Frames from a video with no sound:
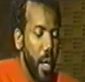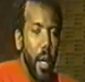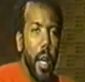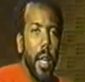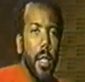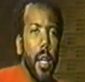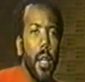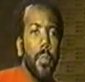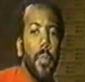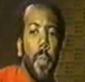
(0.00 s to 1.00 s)
And
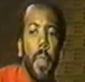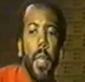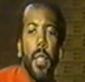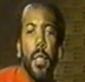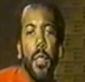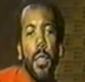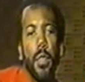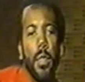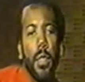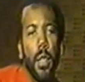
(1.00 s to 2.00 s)

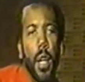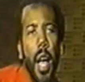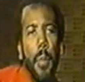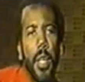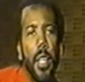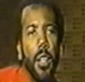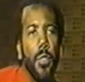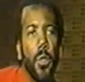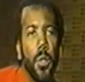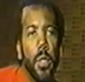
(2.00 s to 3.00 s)
the common
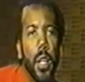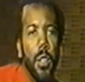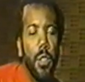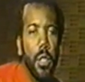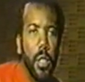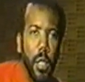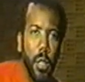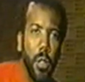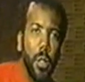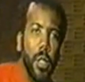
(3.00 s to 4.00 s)
intervals that are usually
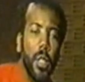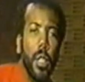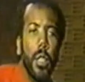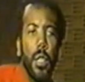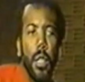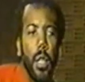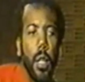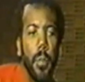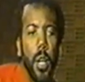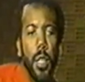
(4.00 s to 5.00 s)
used
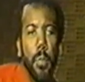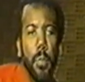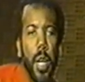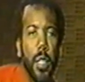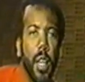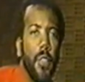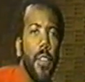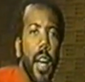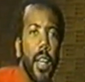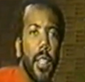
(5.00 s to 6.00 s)
on the bass, I
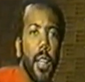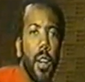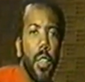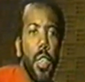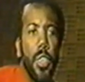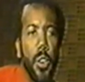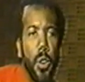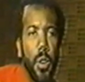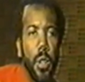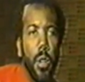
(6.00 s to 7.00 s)
find, are the
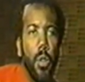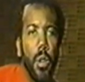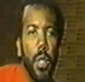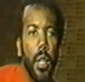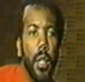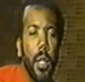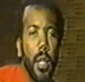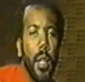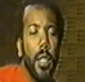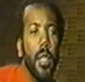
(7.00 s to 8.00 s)
third or the
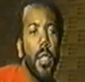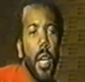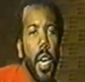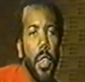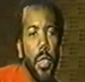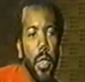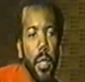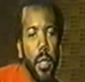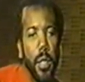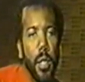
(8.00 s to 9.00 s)
10th.
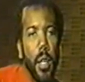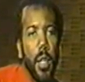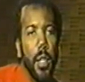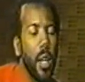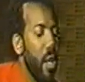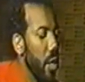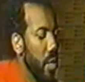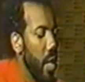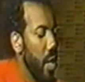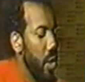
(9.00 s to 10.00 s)
Now all the
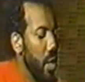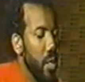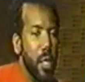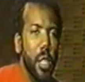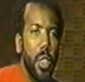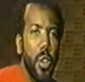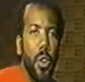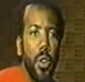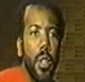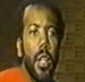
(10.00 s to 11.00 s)
10th is a
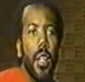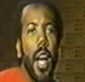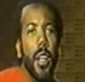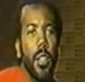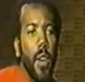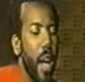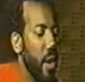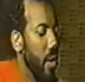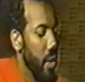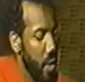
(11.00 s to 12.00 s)
third an octave
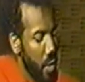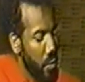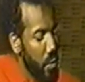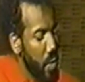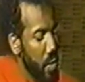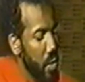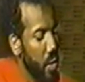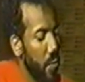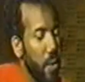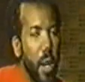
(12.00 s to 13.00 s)
higher. For instance,
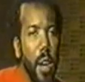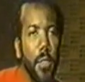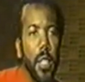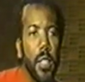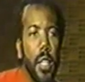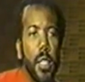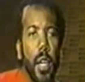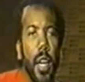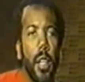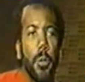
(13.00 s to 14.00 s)
if you have the C
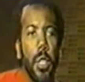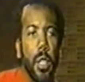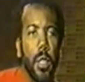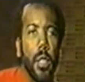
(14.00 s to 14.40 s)
scale, which is,